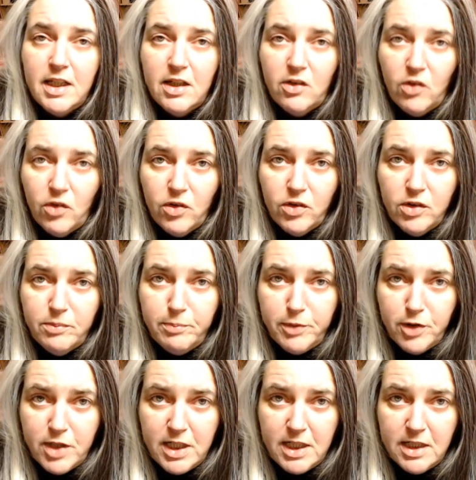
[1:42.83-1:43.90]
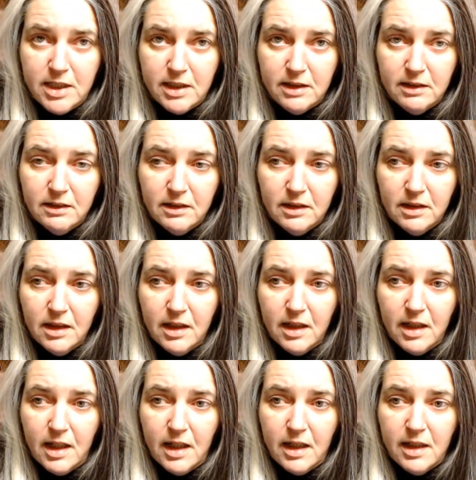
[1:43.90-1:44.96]
a hold of Bernina,
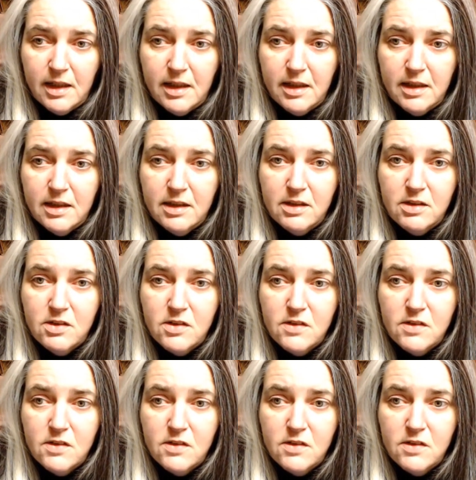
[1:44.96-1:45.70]
and